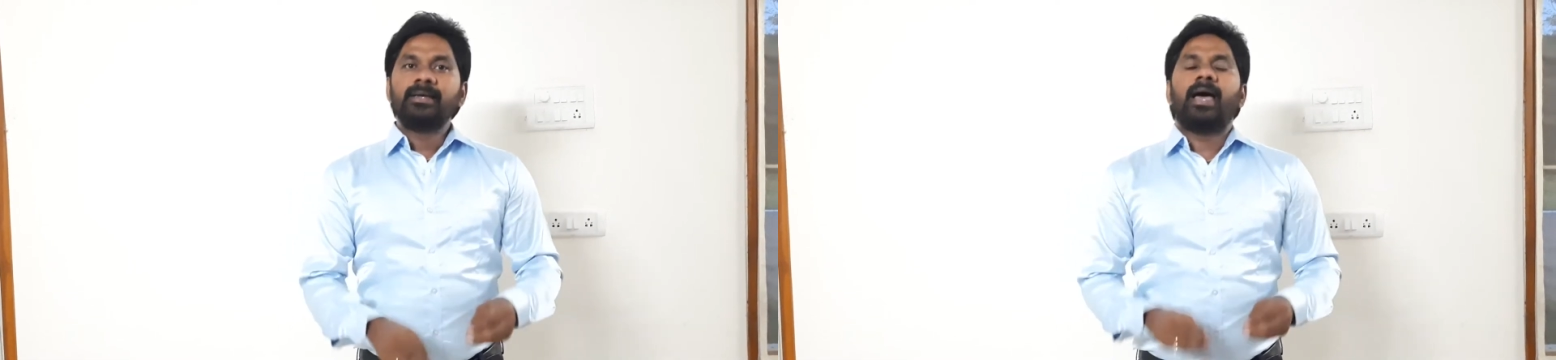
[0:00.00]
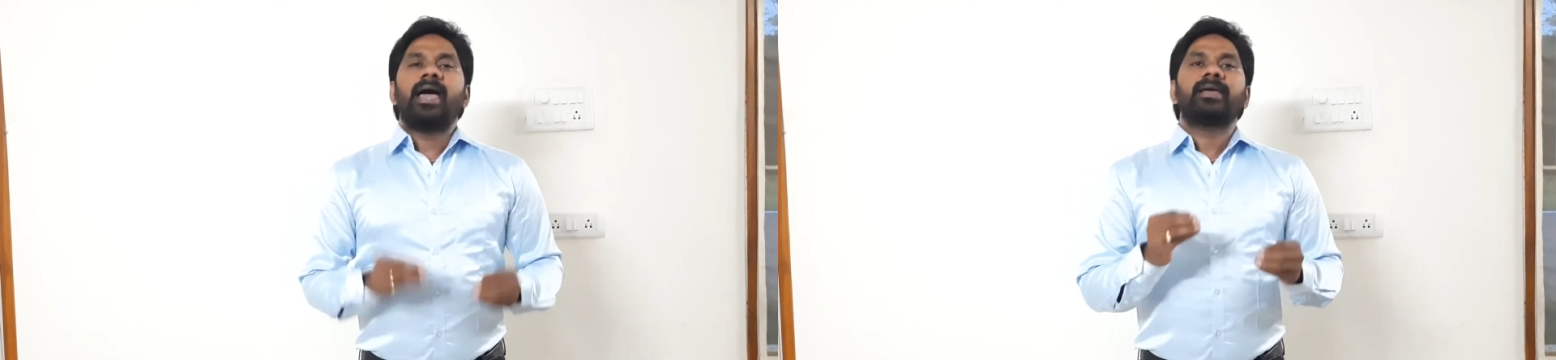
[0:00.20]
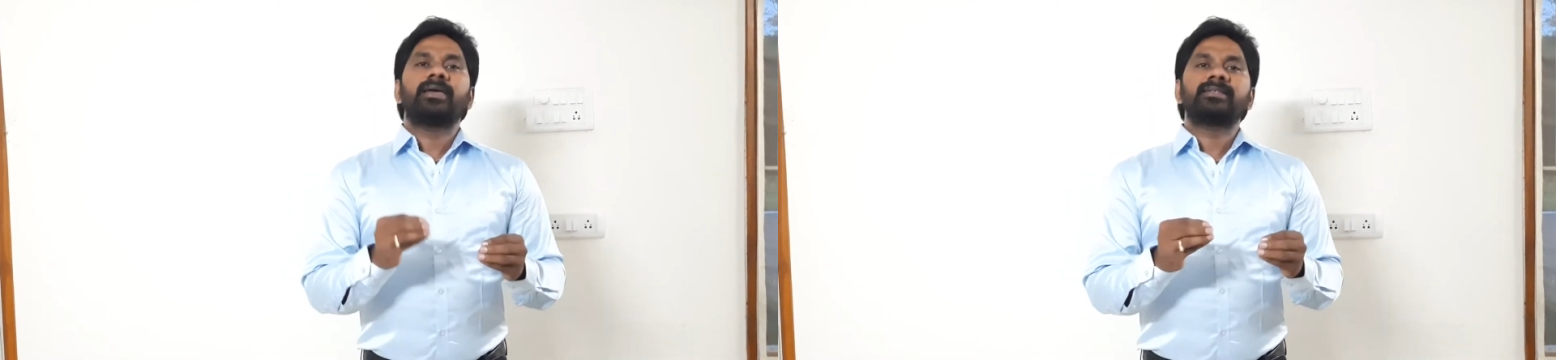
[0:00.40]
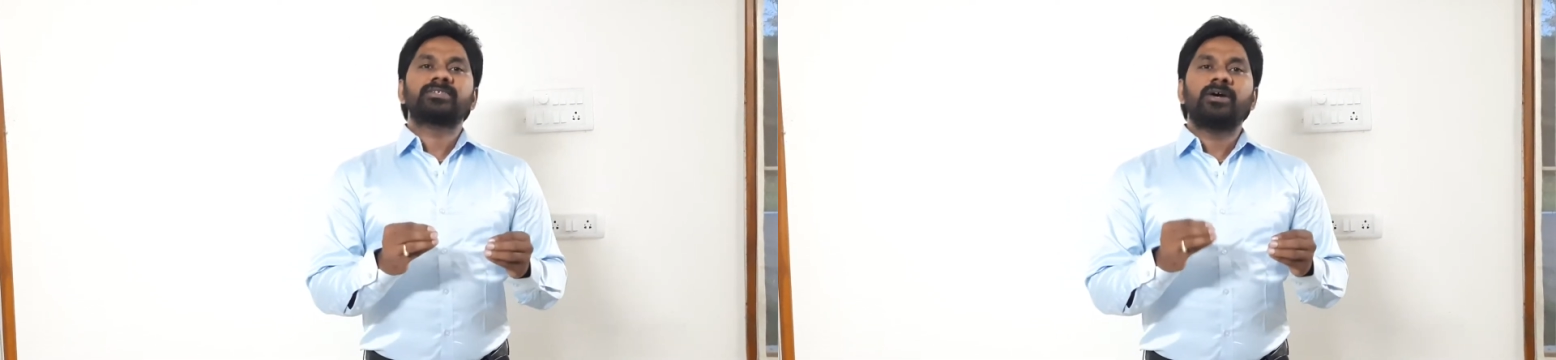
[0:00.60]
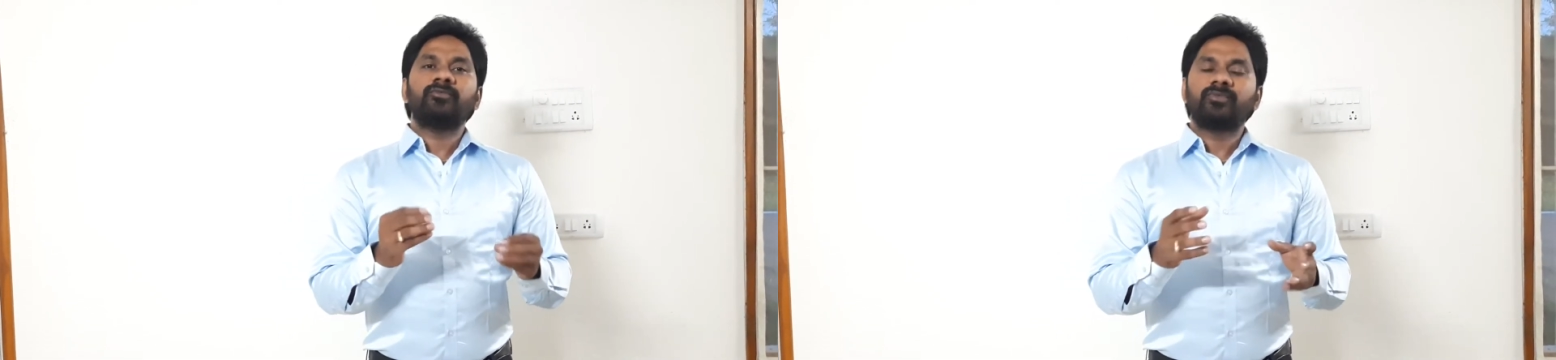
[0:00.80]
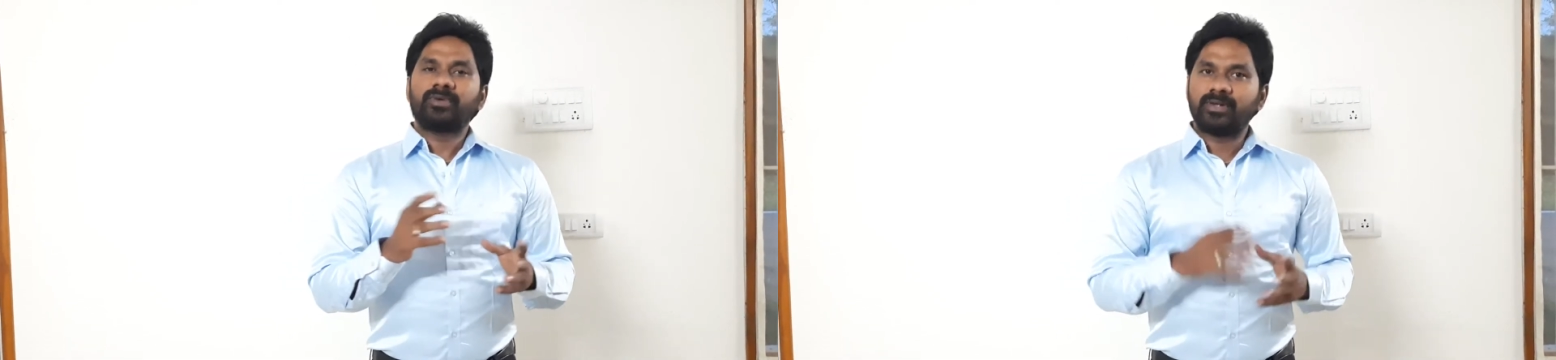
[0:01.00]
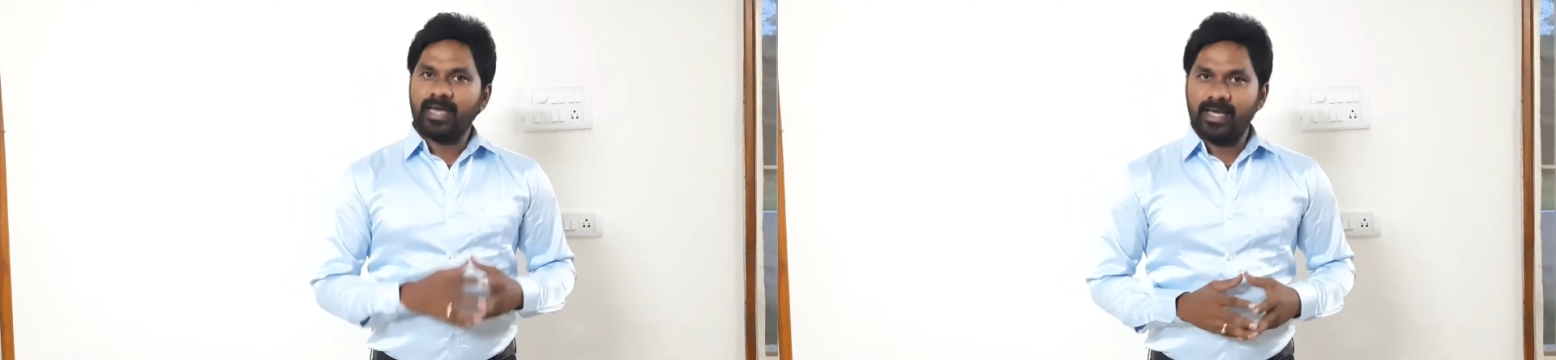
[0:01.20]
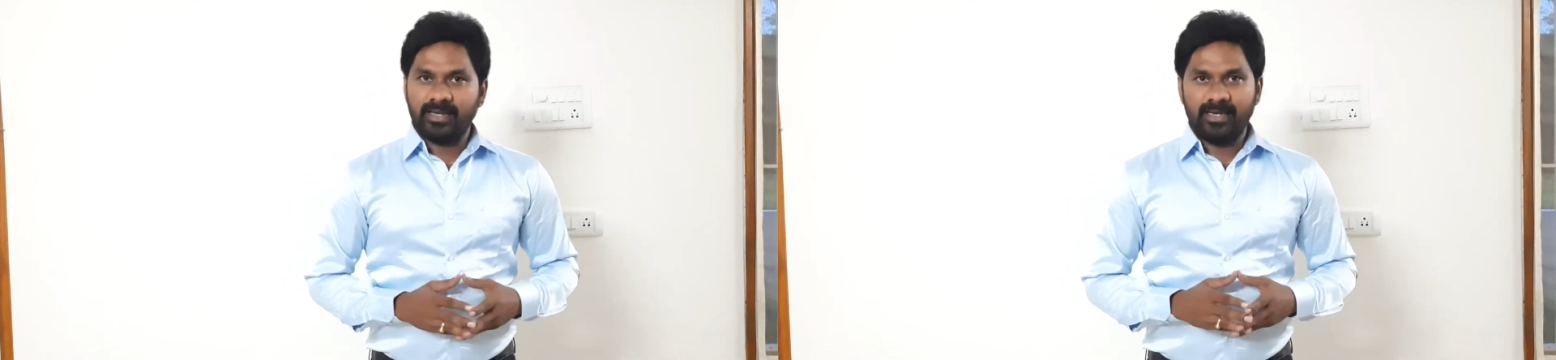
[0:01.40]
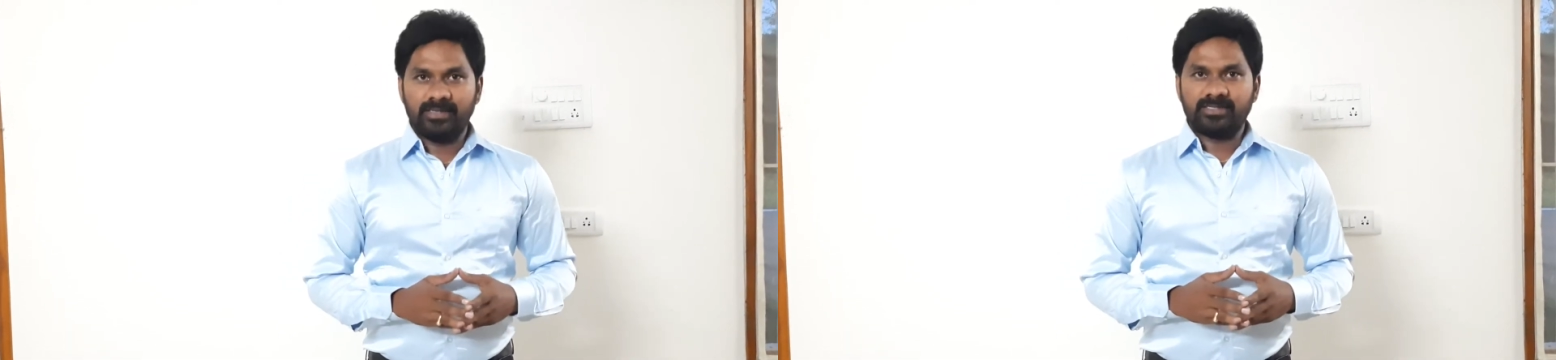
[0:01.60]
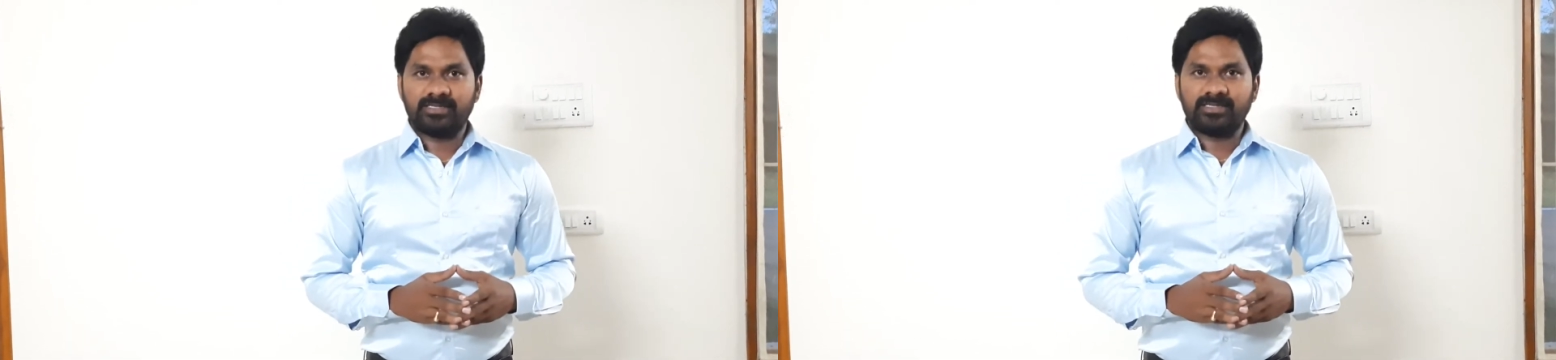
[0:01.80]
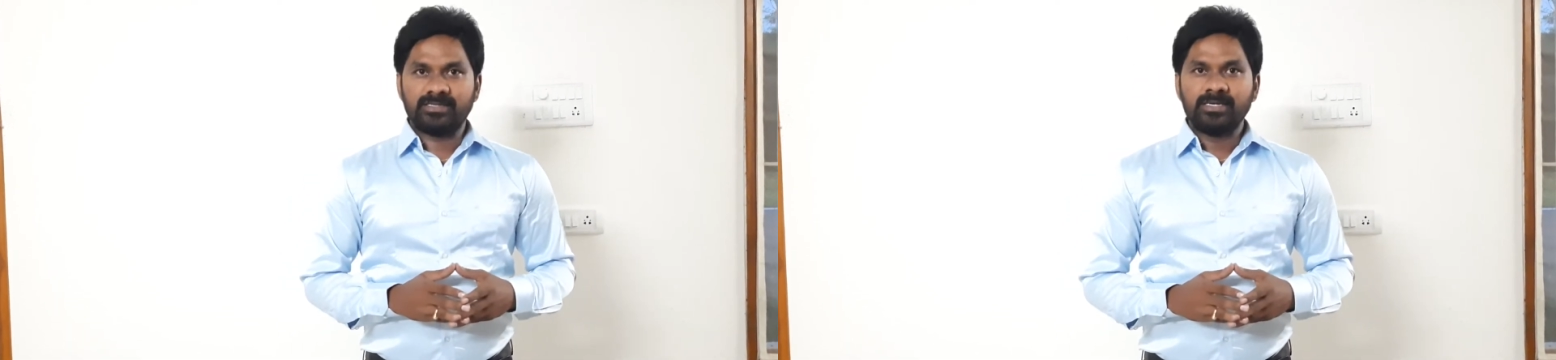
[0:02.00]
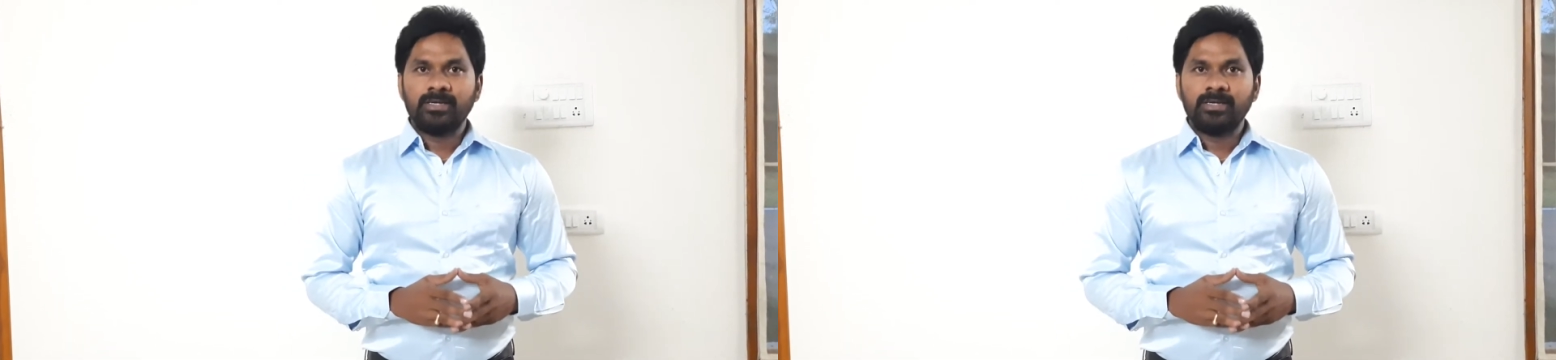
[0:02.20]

angles of triangles.